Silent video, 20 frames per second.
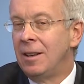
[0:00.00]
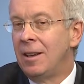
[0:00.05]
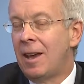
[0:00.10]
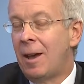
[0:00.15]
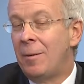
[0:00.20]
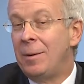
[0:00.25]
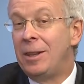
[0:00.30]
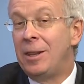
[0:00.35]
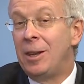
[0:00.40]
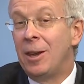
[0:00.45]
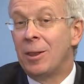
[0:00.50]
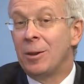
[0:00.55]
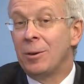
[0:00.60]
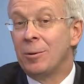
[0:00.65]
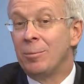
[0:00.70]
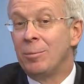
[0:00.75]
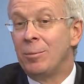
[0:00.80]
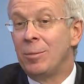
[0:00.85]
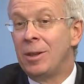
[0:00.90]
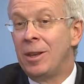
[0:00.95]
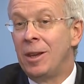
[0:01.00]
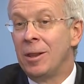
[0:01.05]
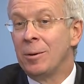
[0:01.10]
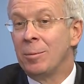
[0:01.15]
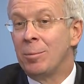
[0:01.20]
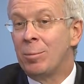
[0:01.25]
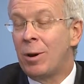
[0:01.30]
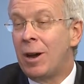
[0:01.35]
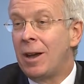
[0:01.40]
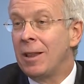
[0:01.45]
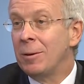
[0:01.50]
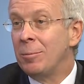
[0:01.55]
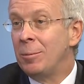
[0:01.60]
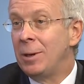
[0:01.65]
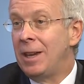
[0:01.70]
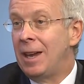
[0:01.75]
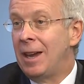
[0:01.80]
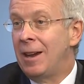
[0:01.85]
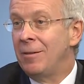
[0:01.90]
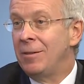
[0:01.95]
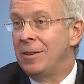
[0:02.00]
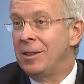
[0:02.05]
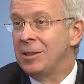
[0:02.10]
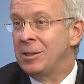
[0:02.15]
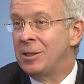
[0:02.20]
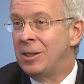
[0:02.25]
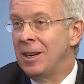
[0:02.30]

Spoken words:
I mean, the other problem we have these